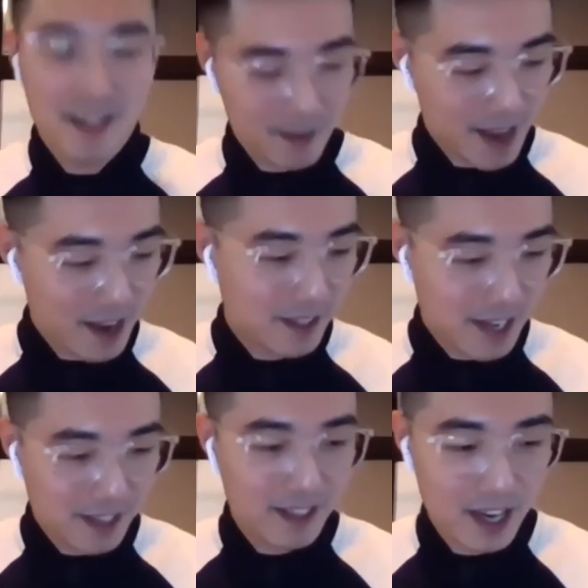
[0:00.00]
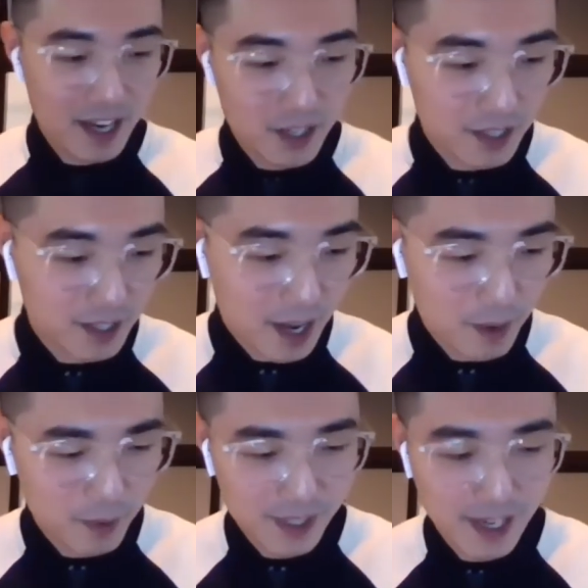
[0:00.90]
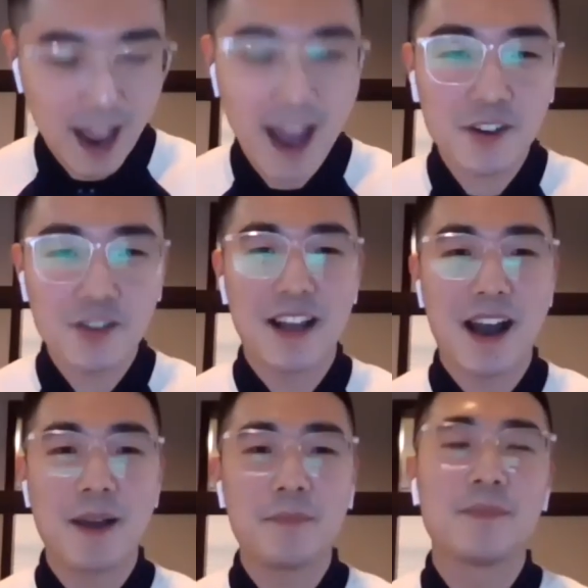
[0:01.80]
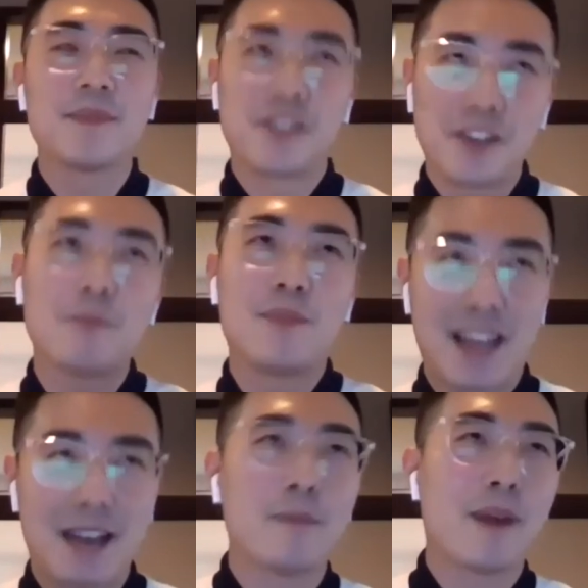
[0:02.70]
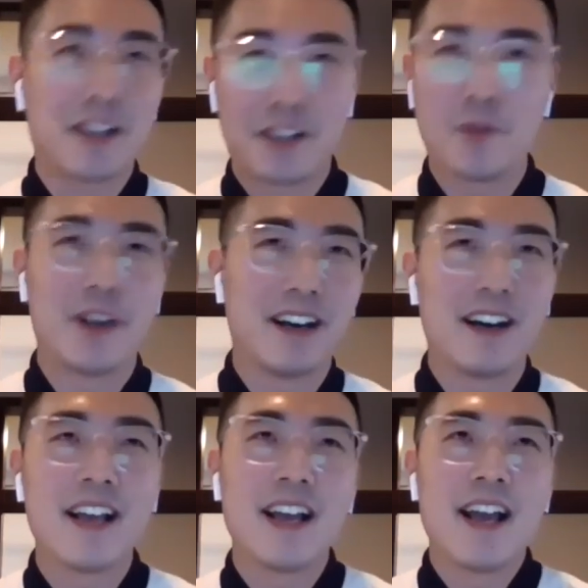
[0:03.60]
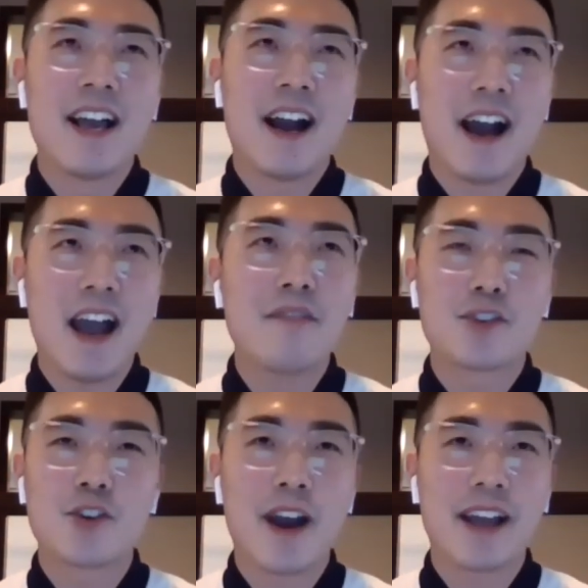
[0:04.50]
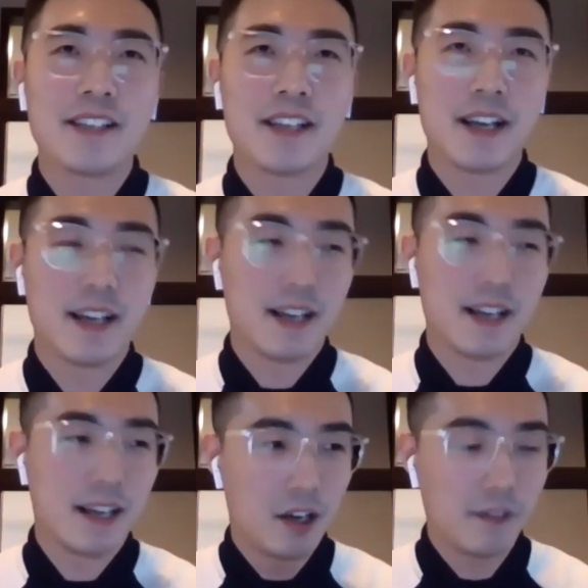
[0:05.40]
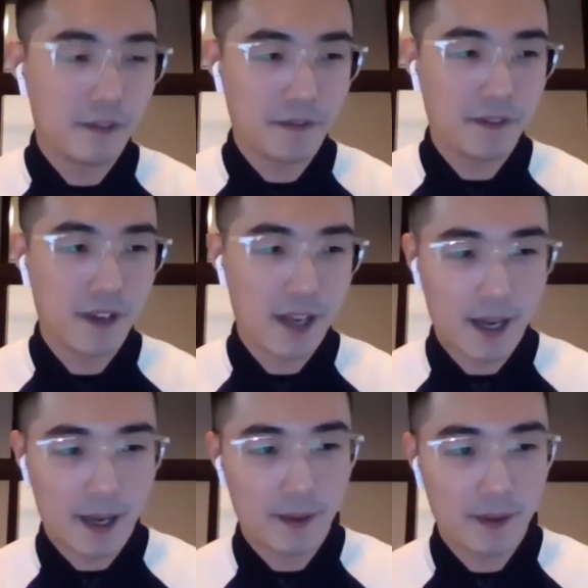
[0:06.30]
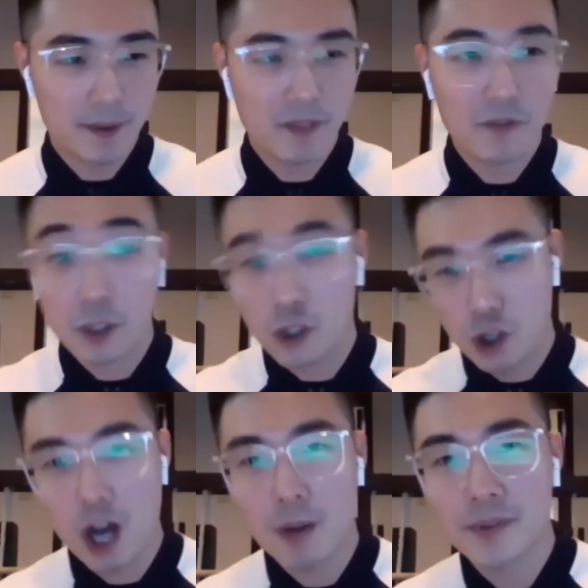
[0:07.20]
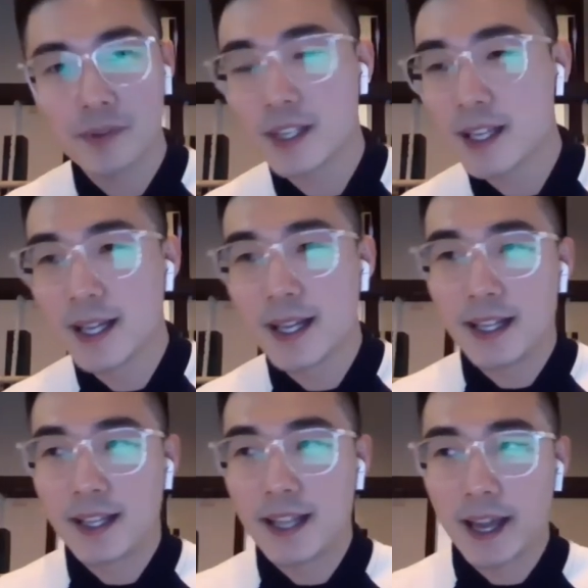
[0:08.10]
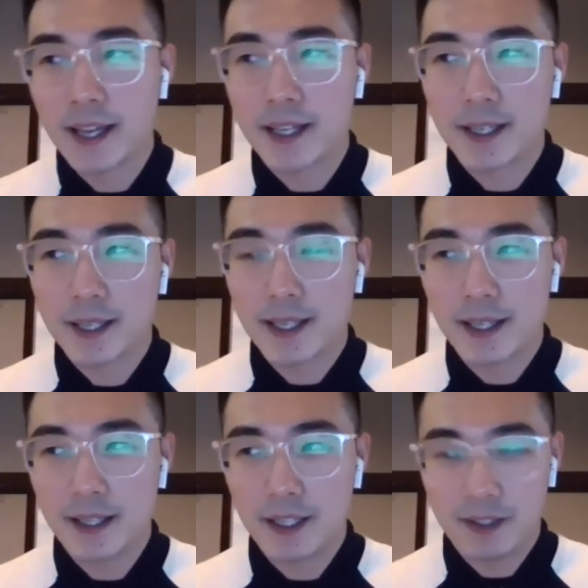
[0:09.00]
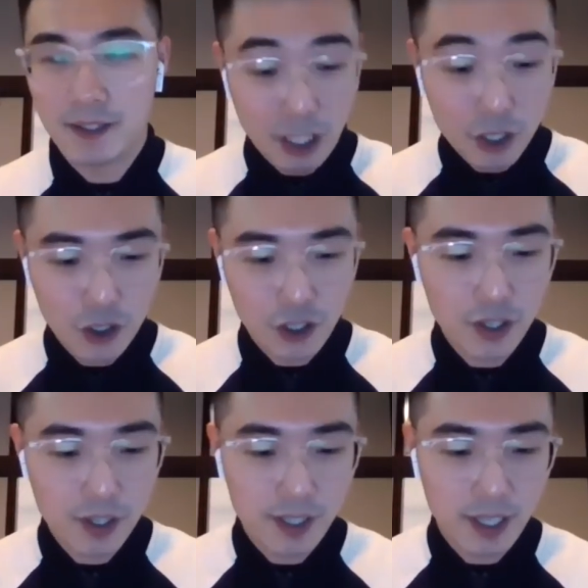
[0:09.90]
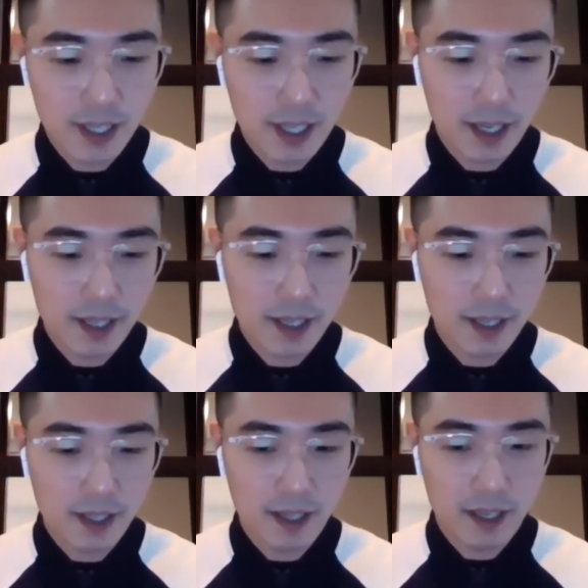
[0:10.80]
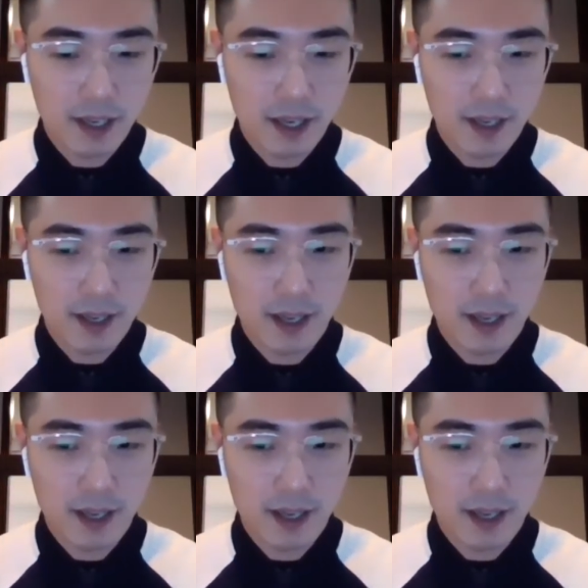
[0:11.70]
next destination, I would say, actually, I'm still planning my career. I have tried a lot of different jobs, like the teachers, like the